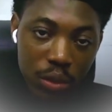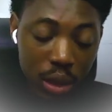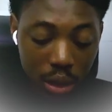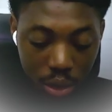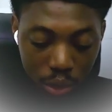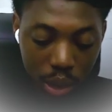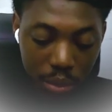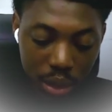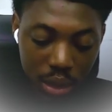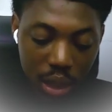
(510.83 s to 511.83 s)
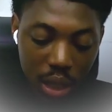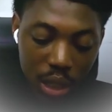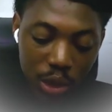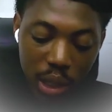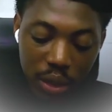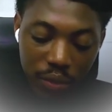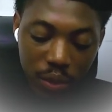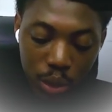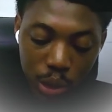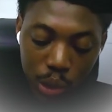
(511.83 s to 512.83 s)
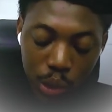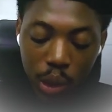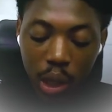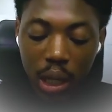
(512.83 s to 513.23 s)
Shout out to her. Basically, I actually followed through